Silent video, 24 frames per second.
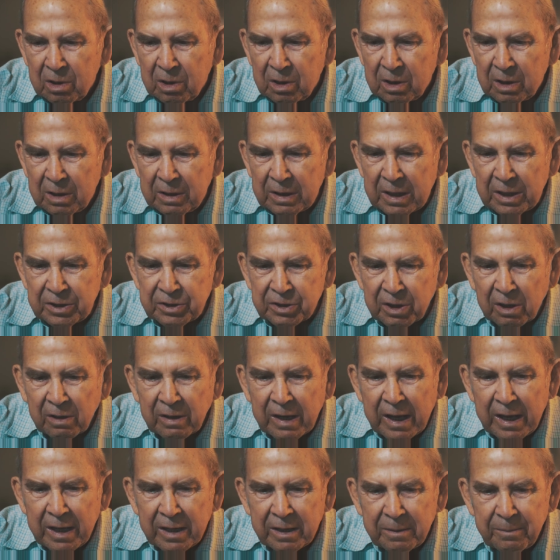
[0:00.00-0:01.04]
And they saw
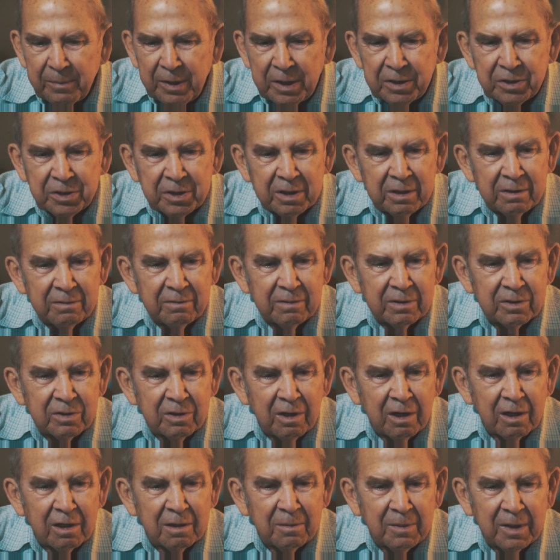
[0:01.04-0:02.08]
I had a biscuit with
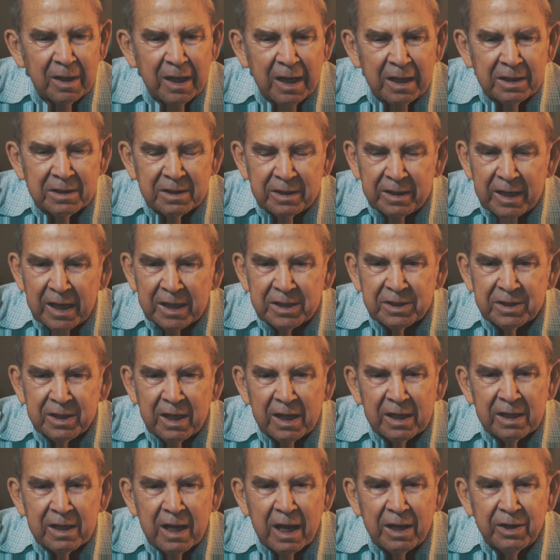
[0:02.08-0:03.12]
sorghum molasses. Next
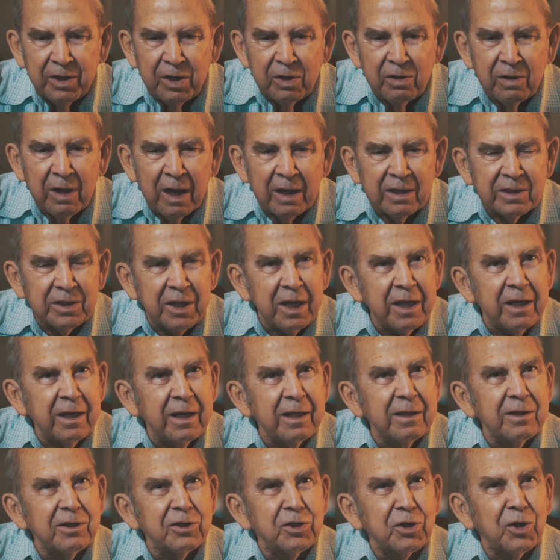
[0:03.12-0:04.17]
thing I knew, I was
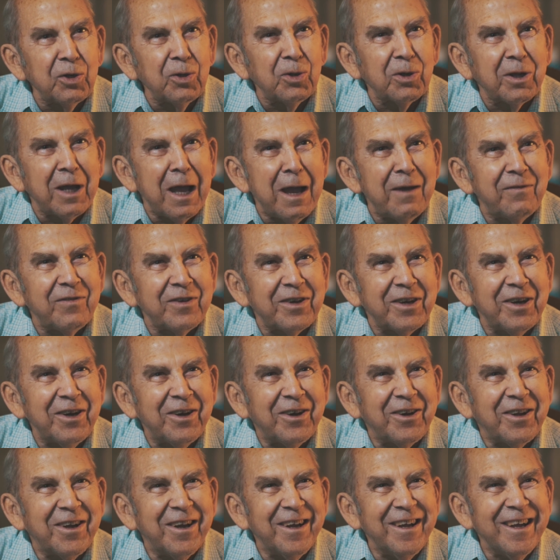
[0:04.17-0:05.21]
eating in the school
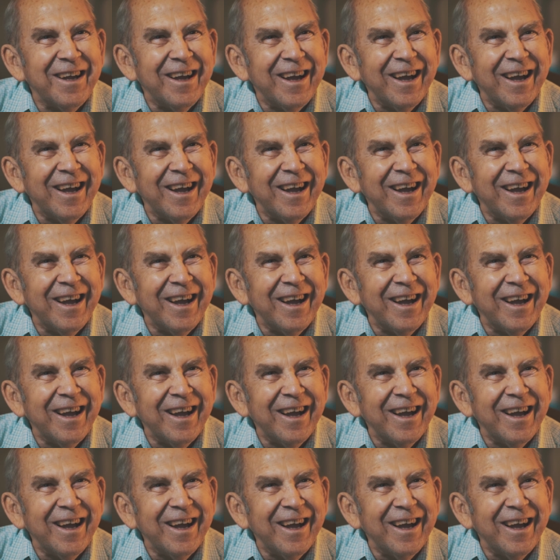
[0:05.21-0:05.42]
cafeteria.